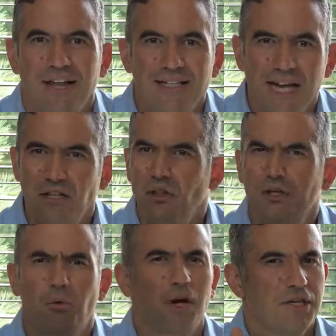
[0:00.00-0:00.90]
Take a look
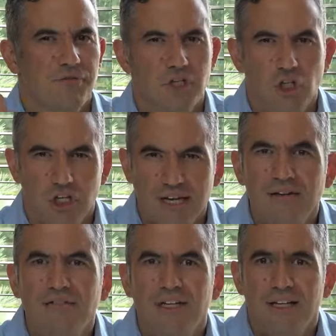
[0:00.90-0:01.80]
at what you've
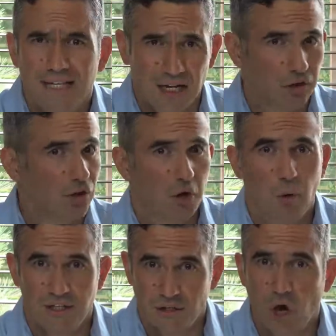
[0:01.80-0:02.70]
achieved, Take a look at
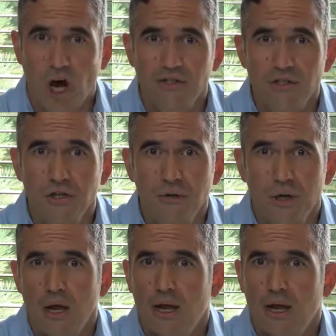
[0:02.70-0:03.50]
what it's cost you,